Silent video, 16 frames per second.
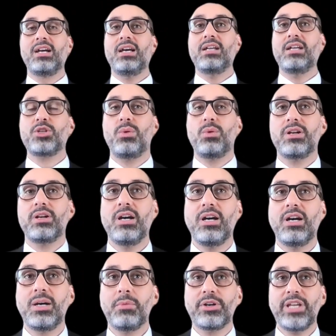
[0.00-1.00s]
on.
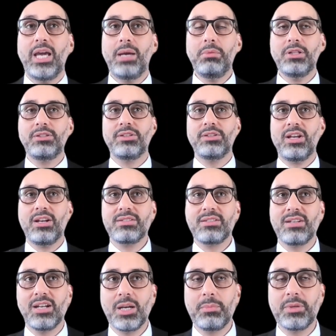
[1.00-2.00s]
Are you able to tell
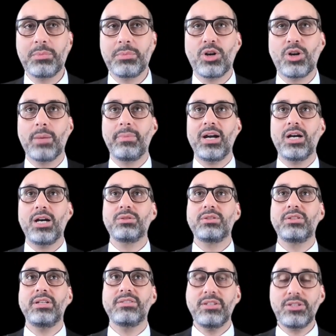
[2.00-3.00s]
us a little bit more
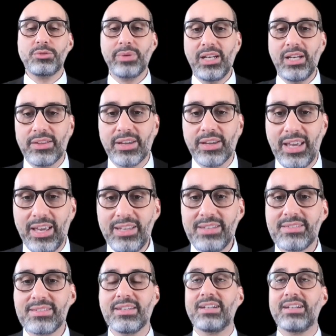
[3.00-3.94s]
about, is this really the case?